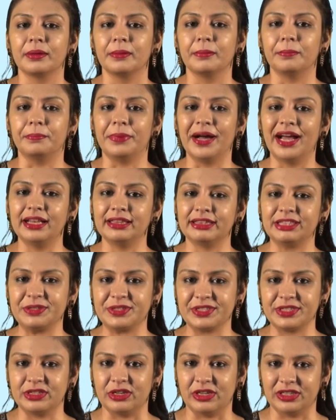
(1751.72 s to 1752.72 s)

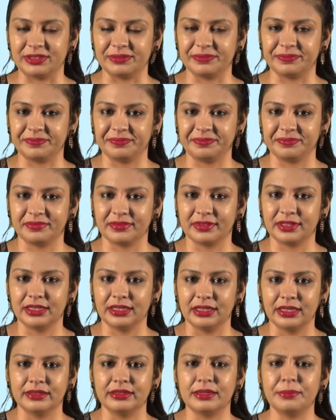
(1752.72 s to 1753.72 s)
Balthus knot.
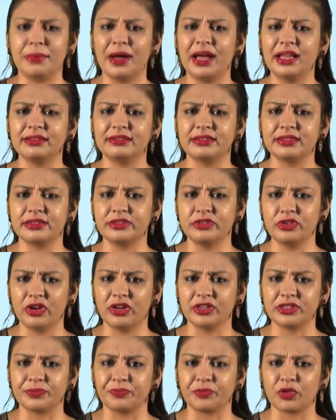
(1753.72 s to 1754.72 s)
The Balthus
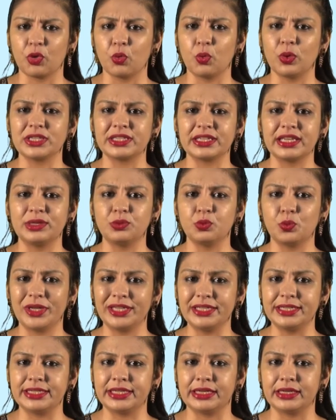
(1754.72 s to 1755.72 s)
knot was
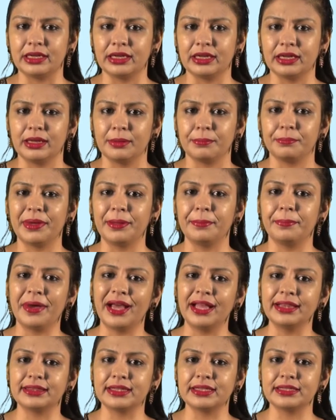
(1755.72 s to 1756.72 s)
invented by
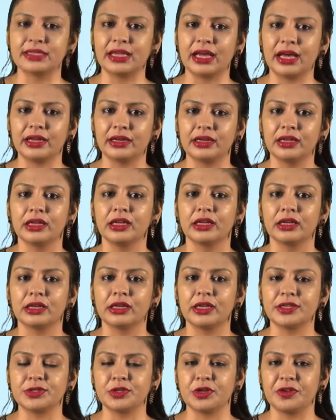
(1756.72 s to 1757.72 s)
Balthasar
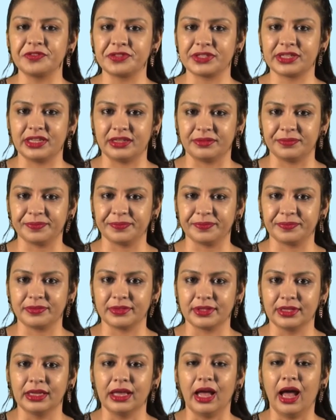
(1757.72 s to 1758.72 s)
Klosowski,
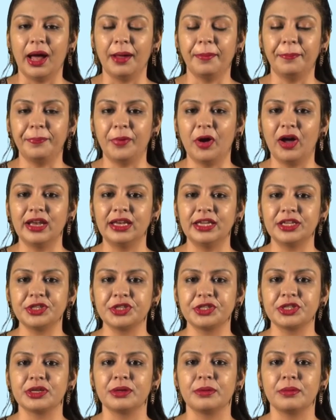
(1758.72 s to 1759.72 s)
a
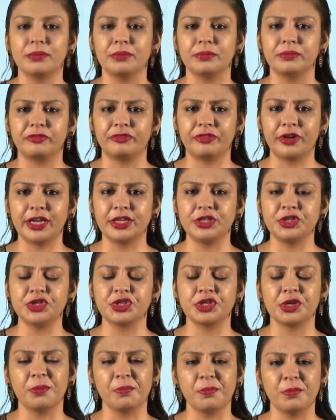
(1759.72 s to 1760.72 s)
Polish
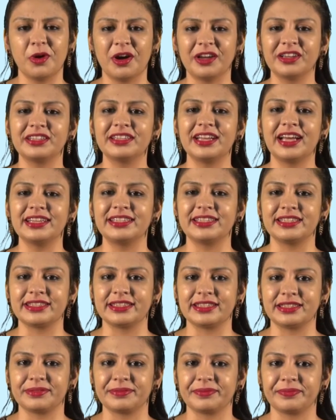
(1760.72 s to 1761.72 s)
French modern
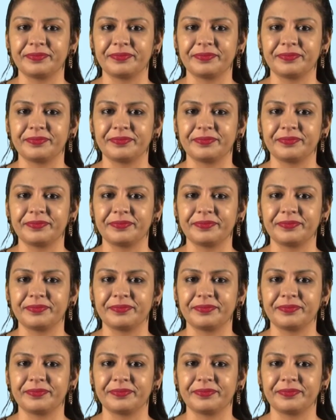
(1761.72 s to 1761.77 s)
artist.